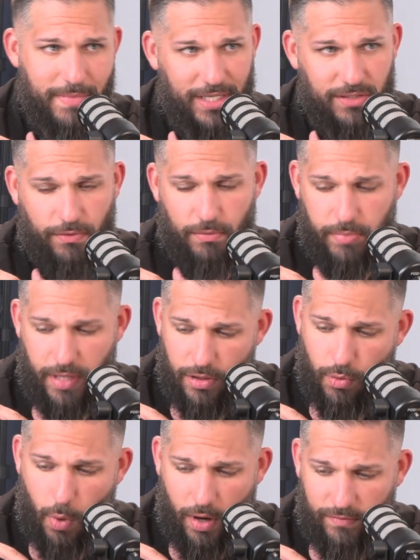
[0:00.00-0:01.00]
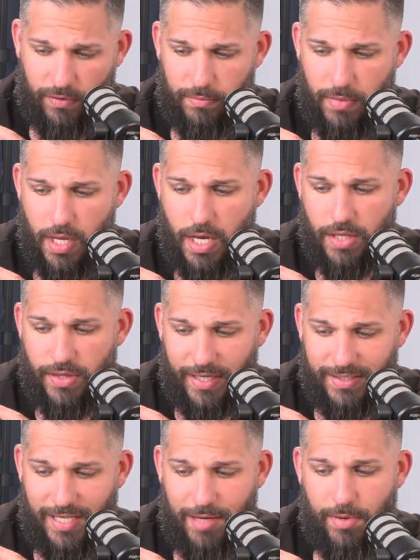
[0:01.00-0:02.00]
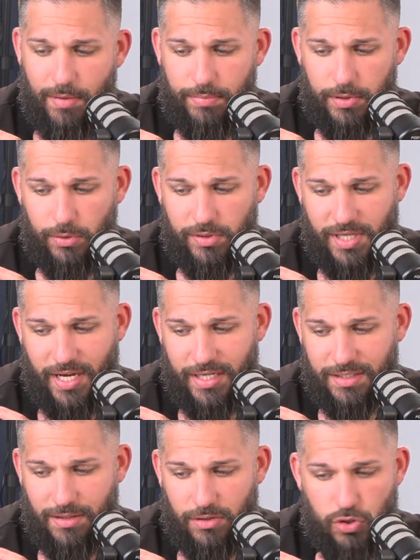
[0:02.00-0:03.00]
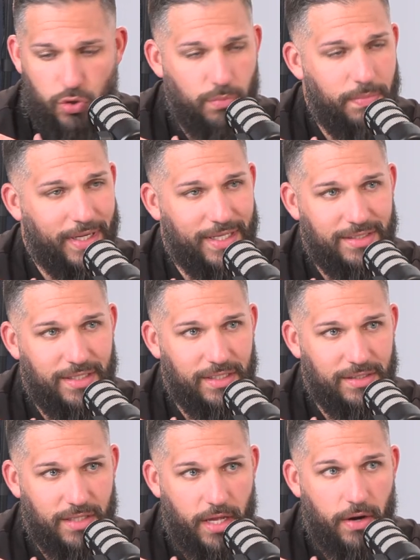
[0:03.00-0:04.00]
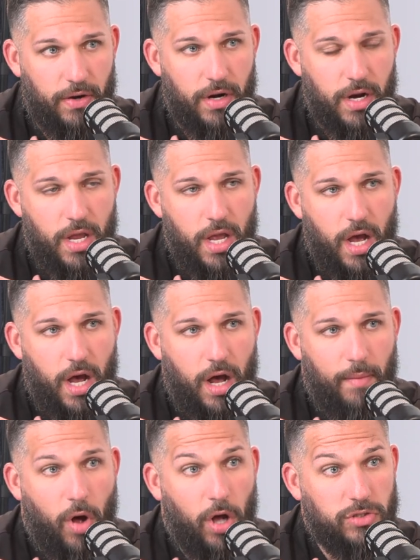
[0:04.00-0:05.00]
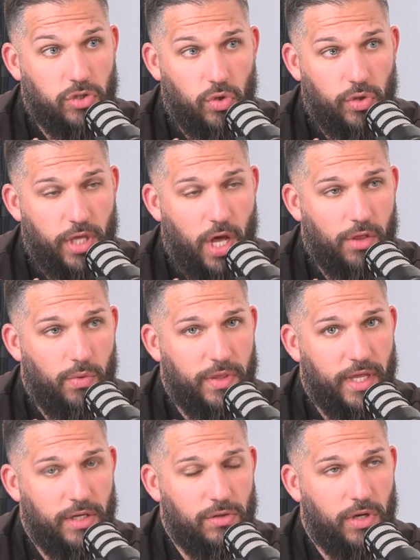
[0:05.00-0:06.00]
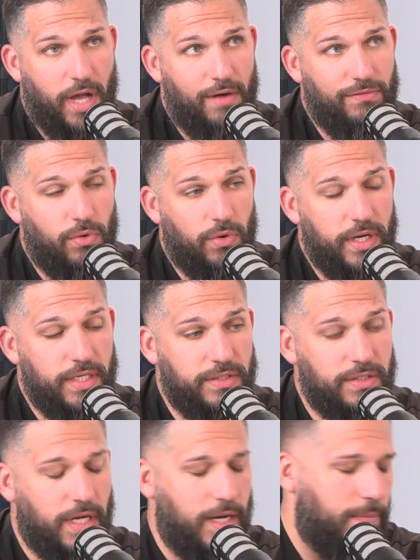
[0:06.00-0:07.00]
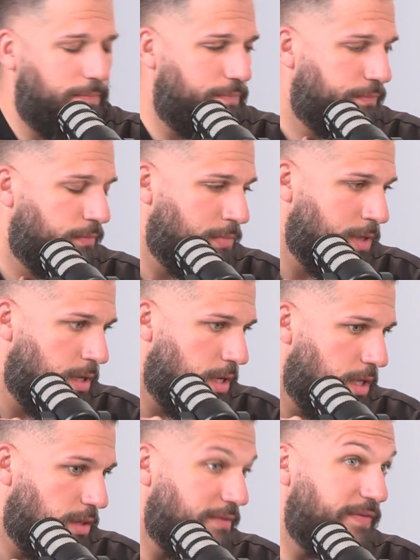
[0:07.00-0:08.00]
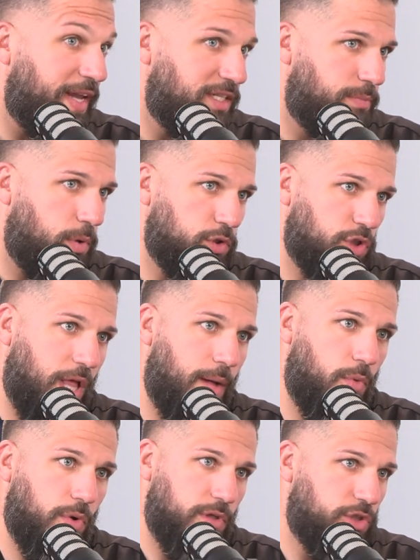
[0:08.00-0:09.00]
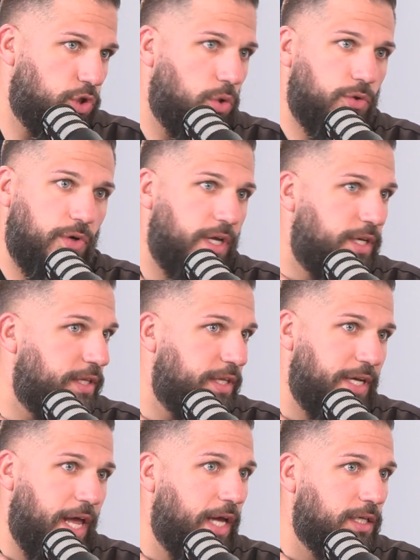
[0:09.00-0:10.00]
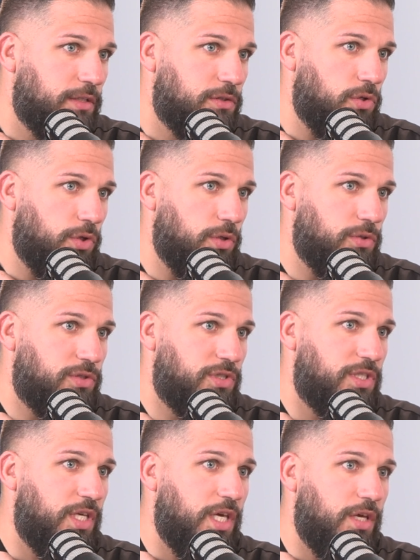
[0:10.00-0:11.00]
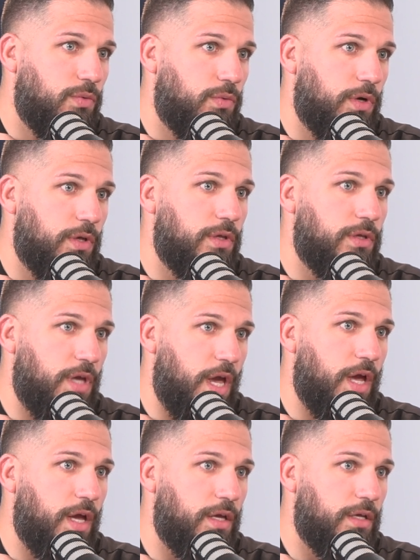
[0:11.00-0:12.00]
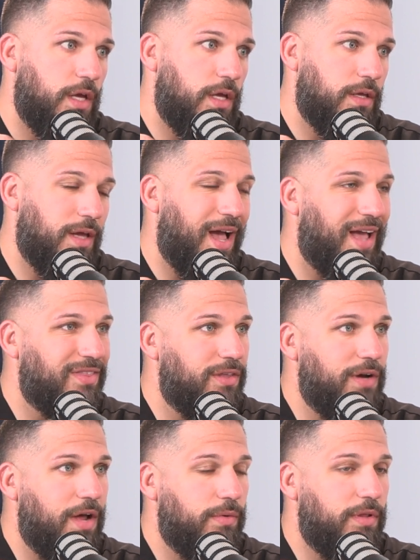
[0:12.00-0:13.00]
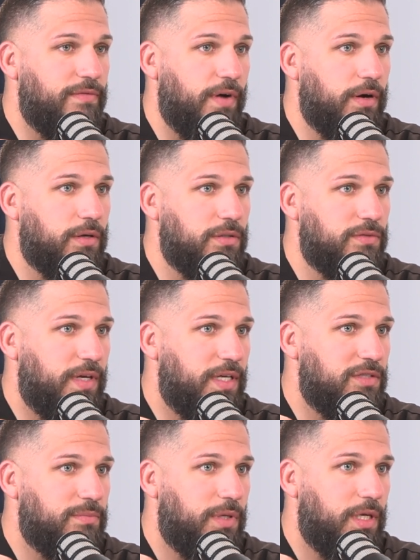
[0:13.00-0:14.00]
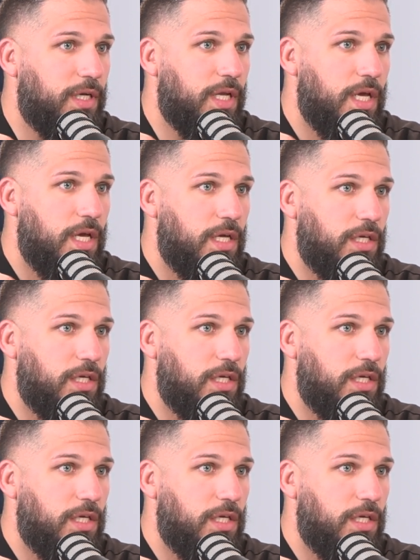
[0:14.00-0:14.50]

be mixed for either one of them. The edema and blue tint is the two biggest things there. Also, the other one that you look out for is the veins bulge a lot more in the shoulder and the neck. So you'll see, they're not really varicose veins, but